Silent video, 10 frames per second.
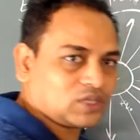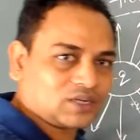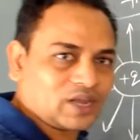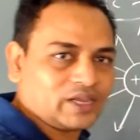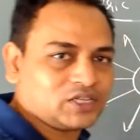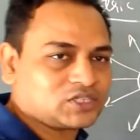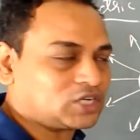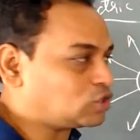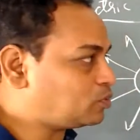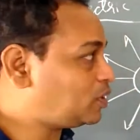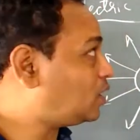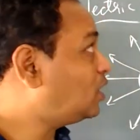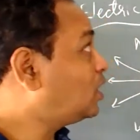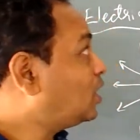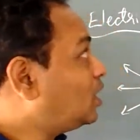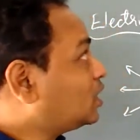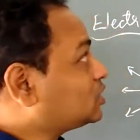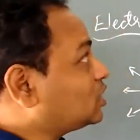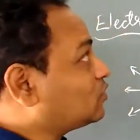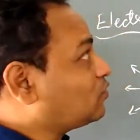that line is said to be an
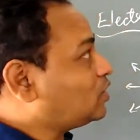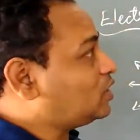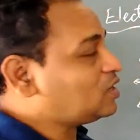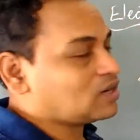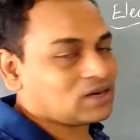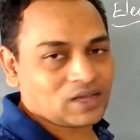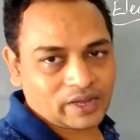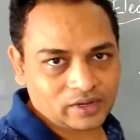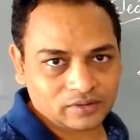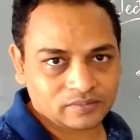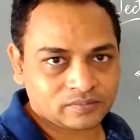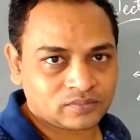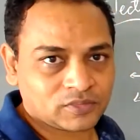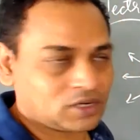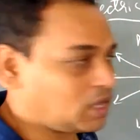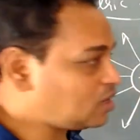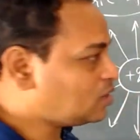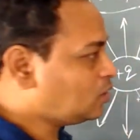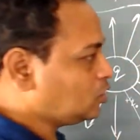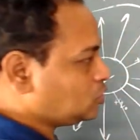electric field line.
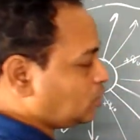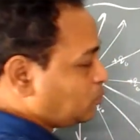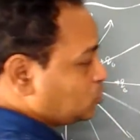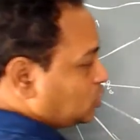Clear? Suppose